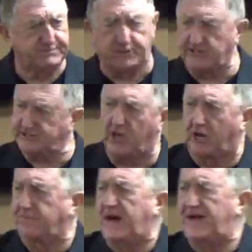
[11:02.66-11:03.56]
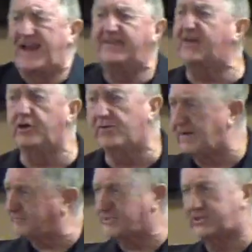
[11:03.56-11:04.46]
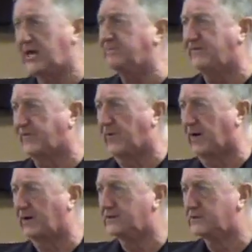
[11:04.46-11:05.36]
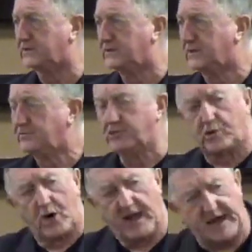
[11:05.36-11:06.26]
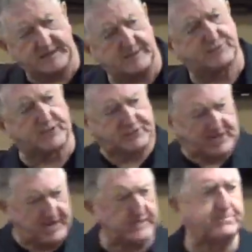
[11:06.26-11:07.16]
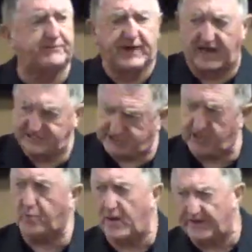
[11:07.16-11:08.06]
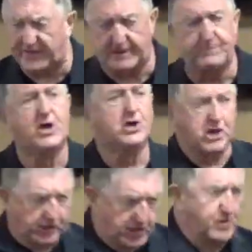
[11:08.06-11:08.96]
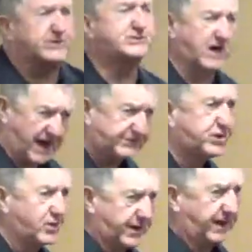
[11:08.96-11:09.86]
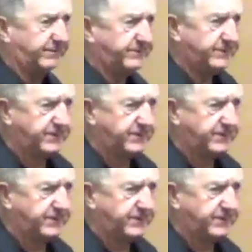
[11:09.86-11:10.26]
Because going beyond anything you've ever seen before. You're going to have to have such an intimate relationship with Him, you're going to know it's God doing it.